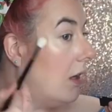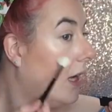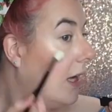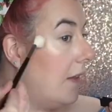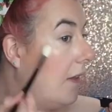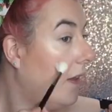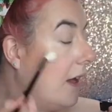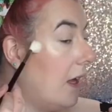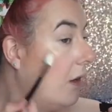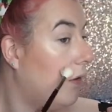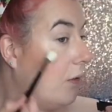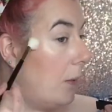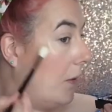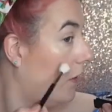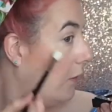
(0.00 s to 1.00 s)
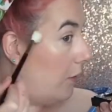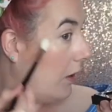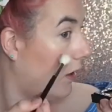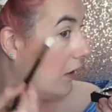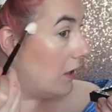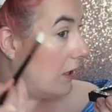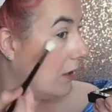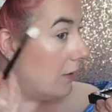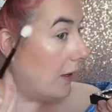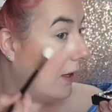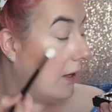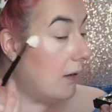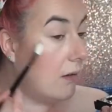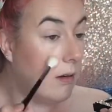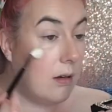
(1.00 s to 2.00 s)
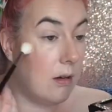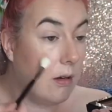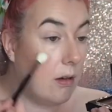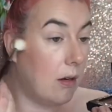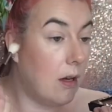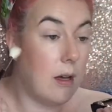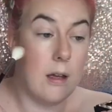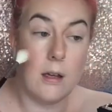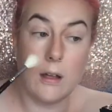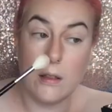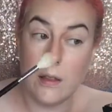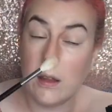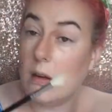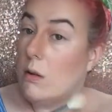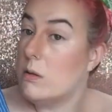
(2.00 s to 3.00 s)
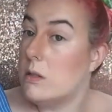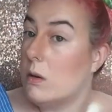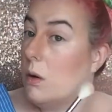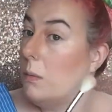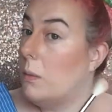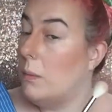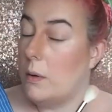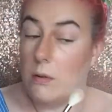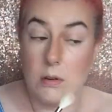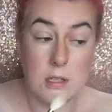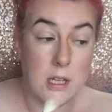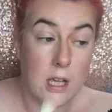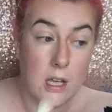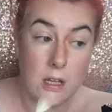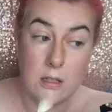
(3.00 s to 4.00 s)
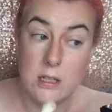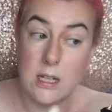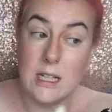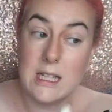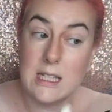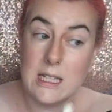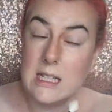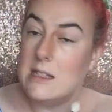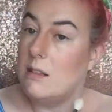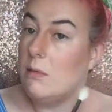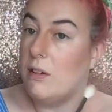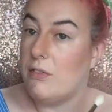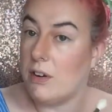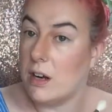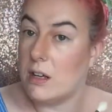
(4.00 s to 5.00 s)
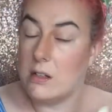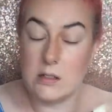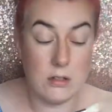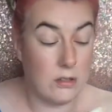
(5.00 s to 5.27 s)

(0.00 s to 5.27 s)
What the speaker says: And the thing I love about their products as well, they also come with mirrors, so you can still see my freckles